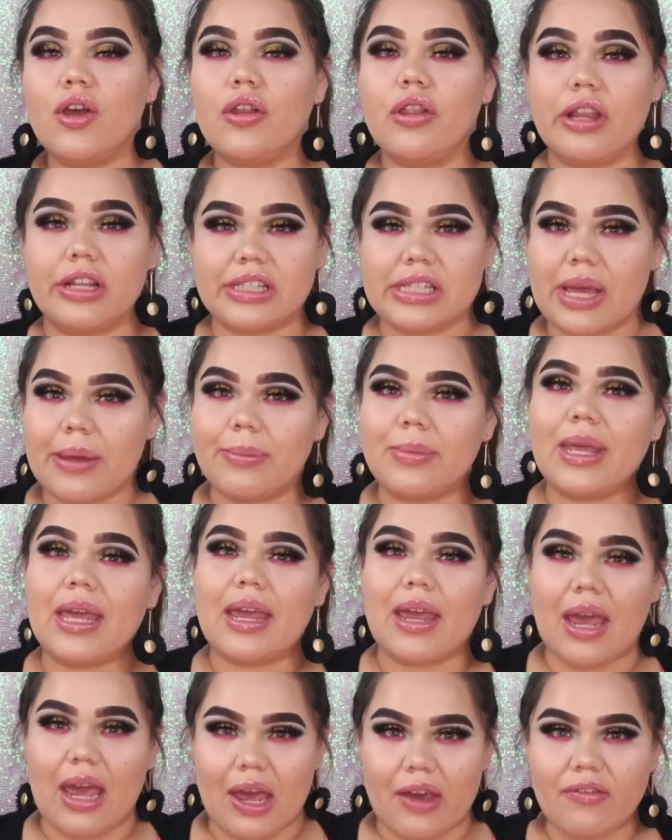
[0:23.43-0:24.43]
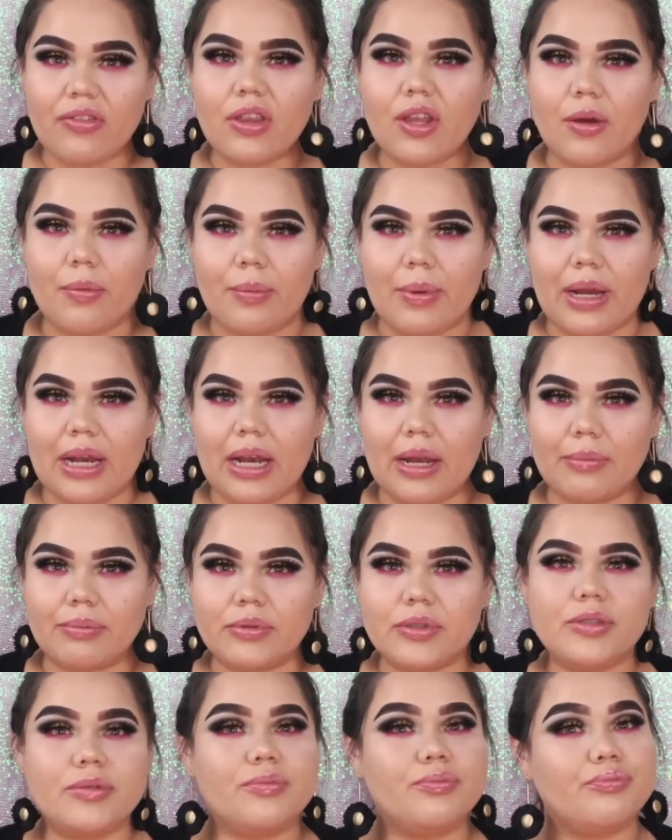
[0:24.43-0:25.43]
The time they effed up my
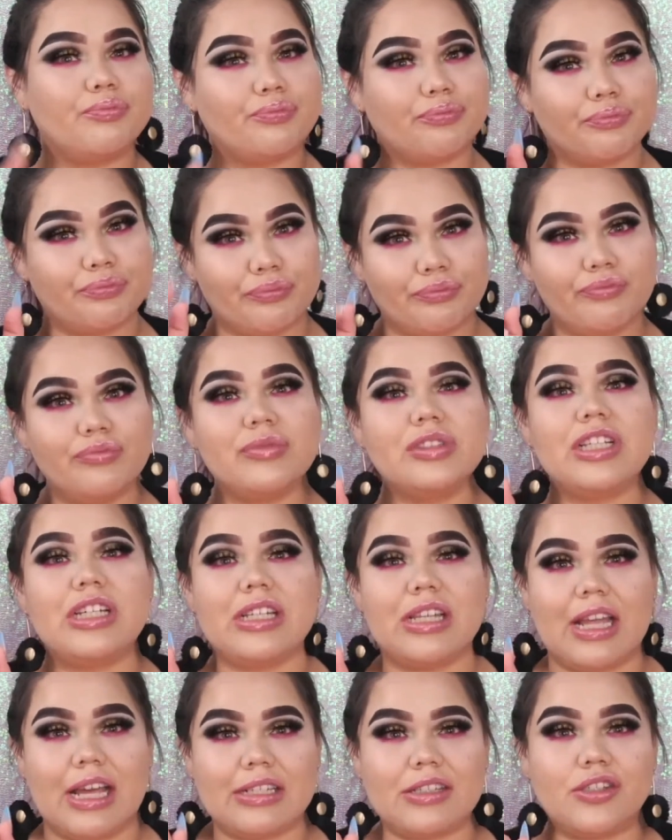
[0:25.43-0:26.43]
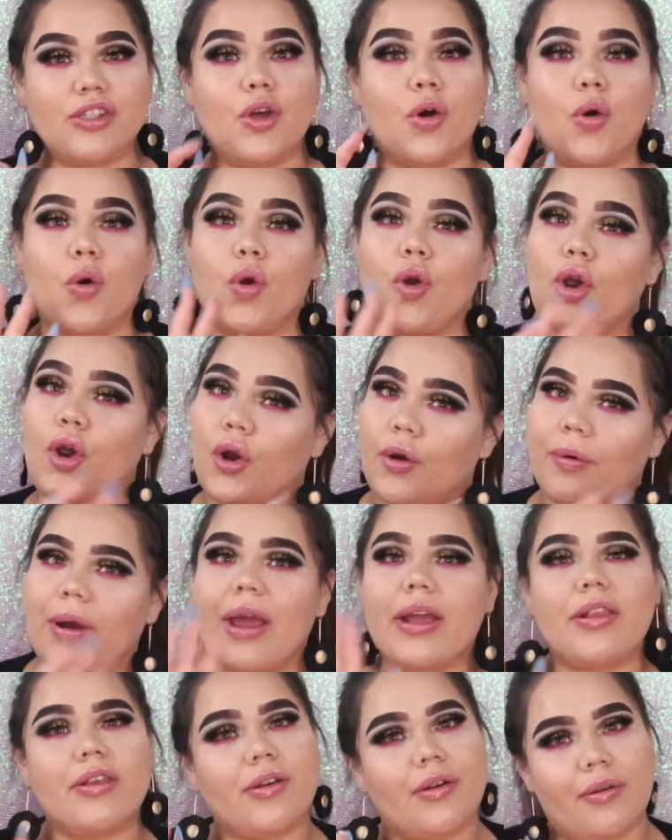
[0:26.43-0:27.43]
lips. That's the
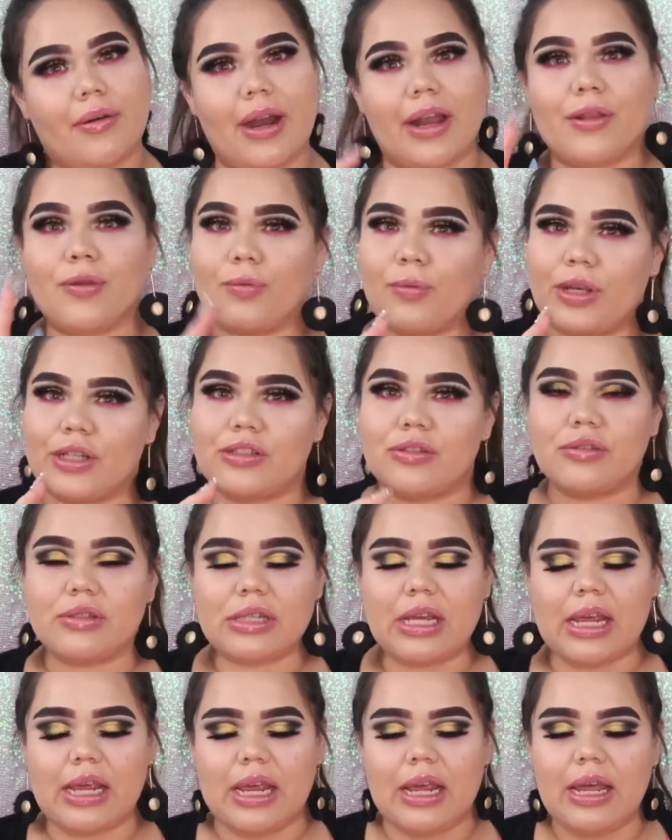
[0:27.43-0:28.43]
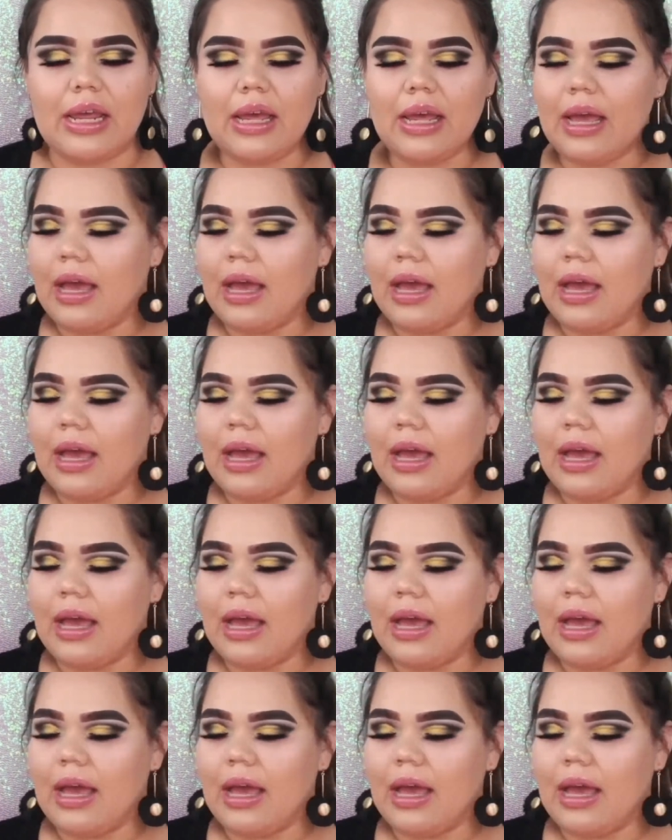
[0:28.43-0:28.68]
correct way to say it.